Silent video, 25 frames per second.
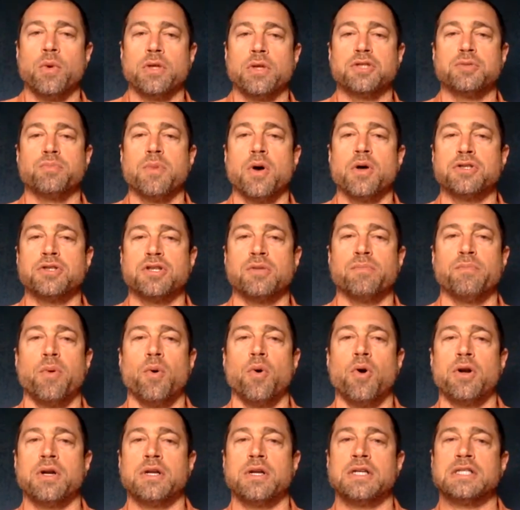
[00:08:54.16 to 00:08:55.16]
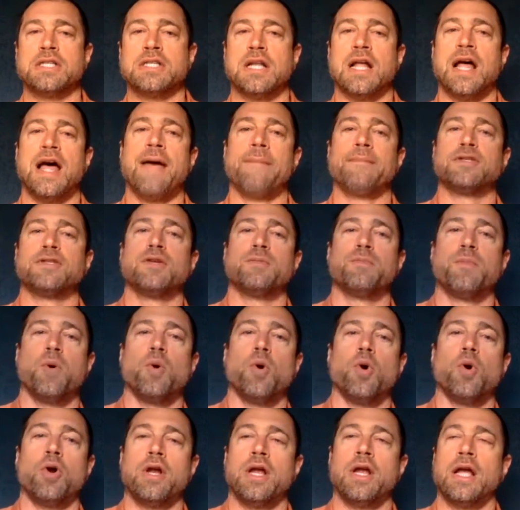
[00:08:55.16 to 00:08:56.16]
most important is that I'm
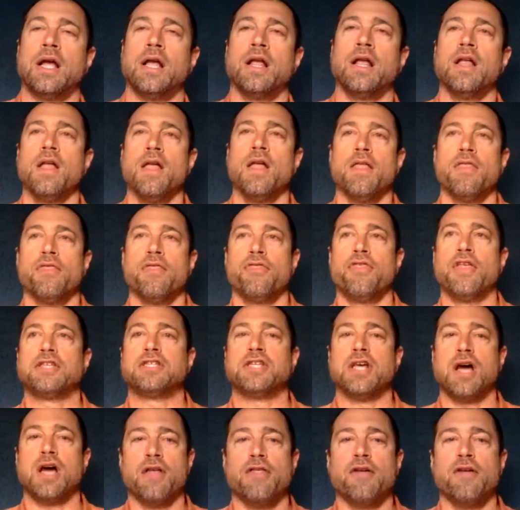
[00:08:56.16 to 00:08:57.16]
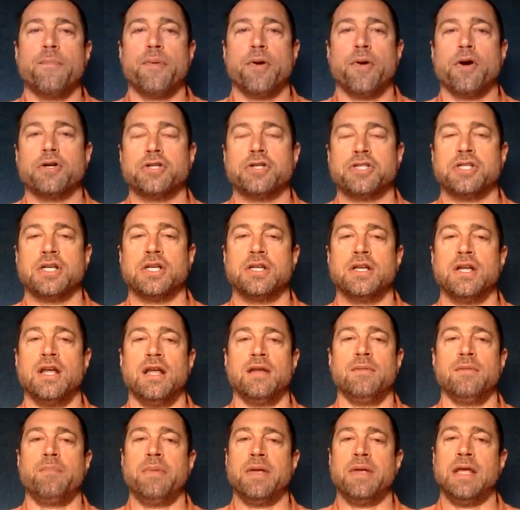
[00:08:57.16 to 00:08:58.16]
supporting this other person
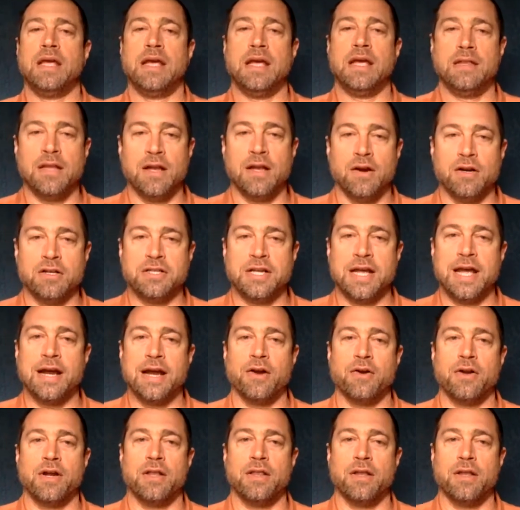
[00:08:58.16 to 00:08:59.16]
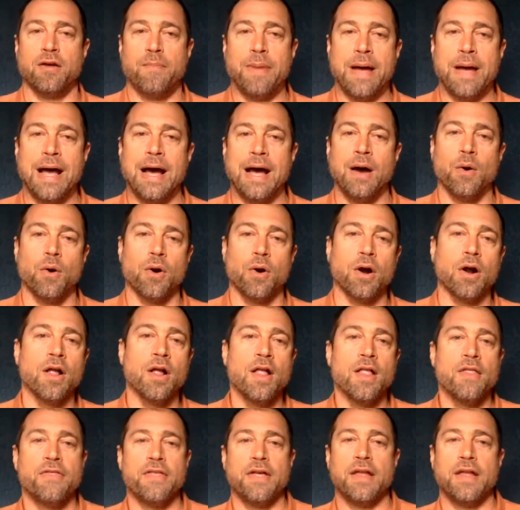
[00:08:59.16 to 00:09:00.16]
in being in their integrity and their power,
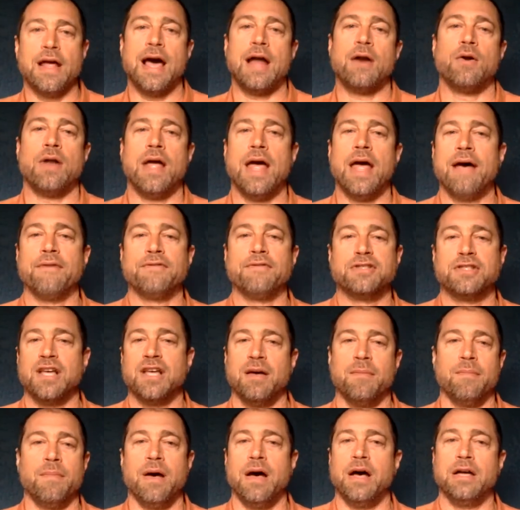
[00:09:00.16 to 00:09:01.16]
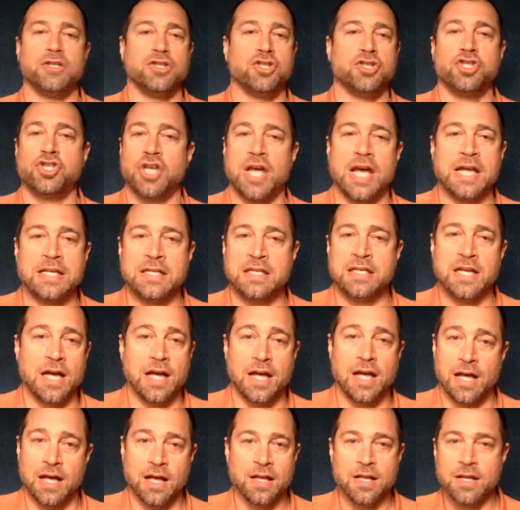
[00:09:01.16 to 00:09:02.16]
that I don't have some
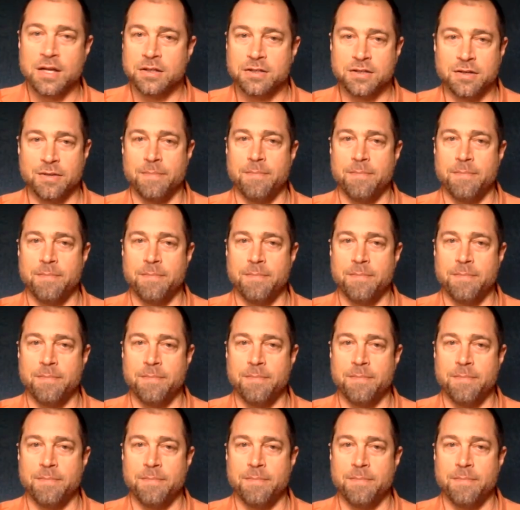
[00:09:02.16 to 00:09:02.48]
agenda to